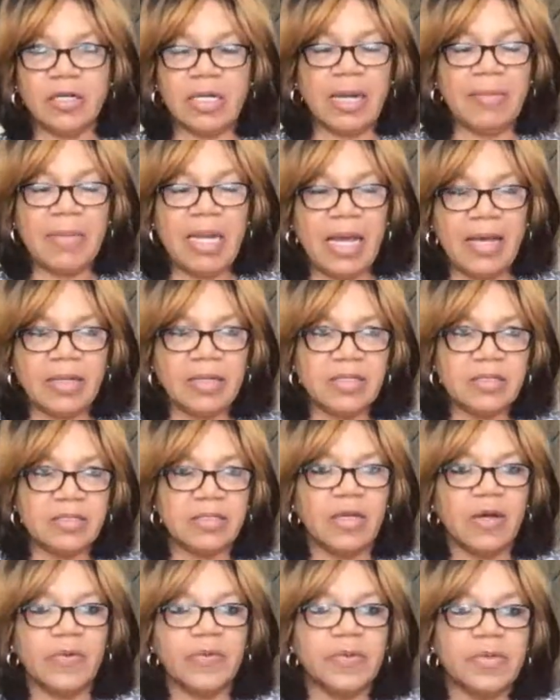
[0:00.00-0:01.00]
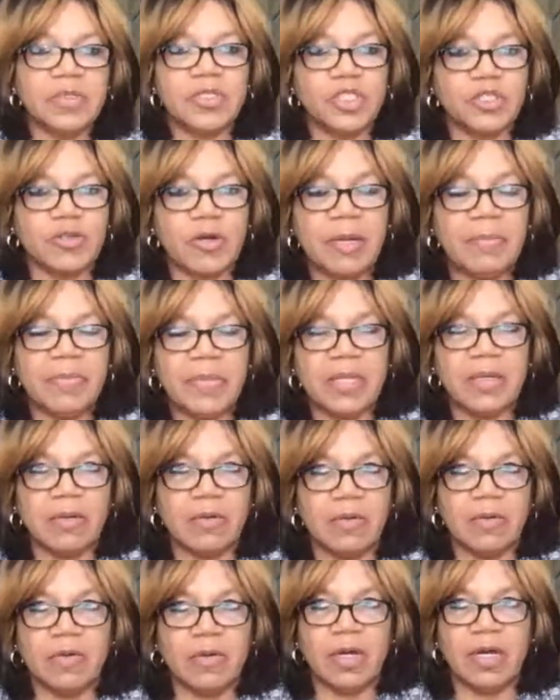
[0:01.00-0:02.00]
I'm like this now, trembling.
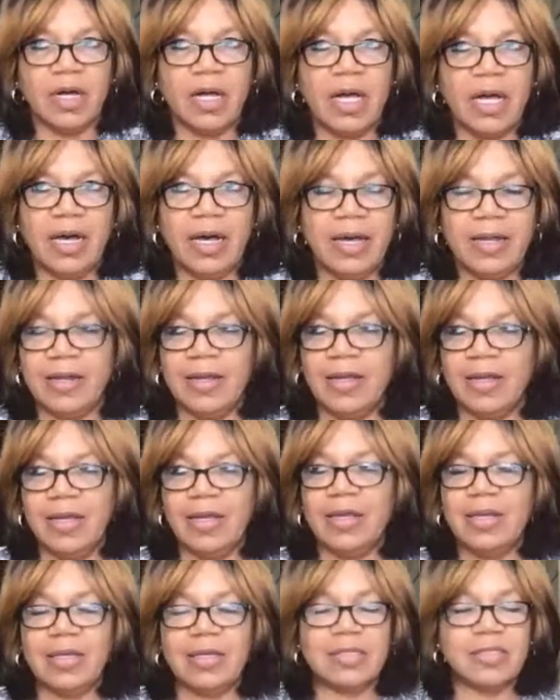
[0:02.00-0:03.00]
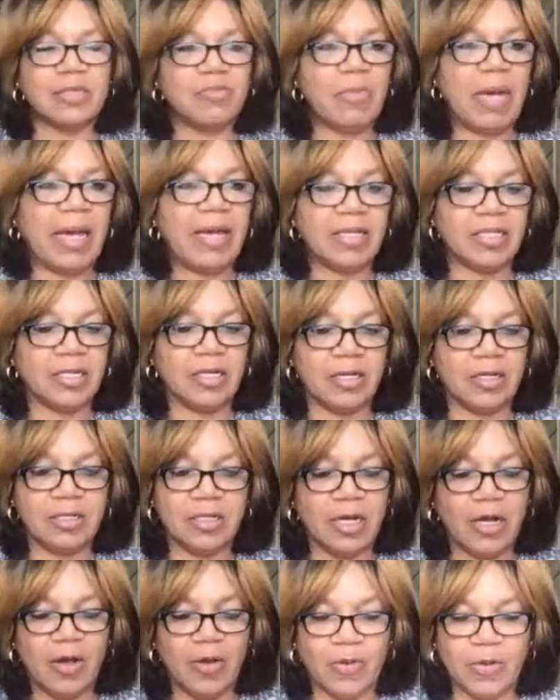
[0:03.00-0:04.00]
Oh God, it's my turn
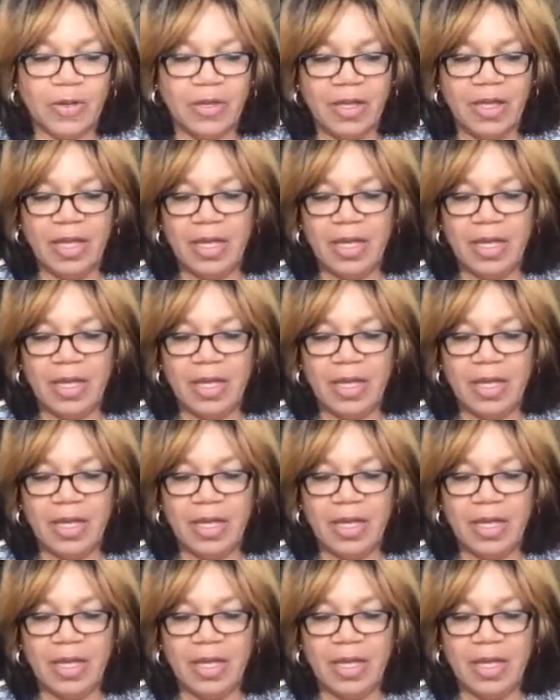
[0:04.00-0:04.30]
now.